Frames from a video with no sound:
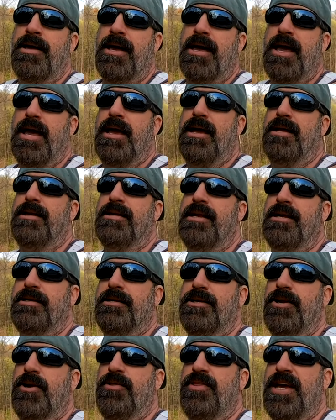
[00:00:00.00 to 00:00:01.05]
and
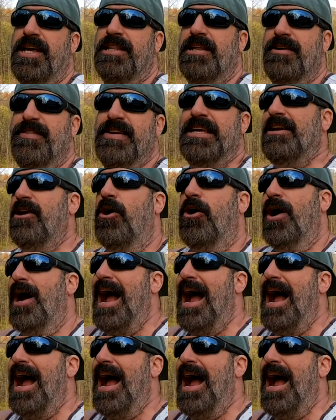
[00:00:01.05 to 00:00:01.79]
they live in our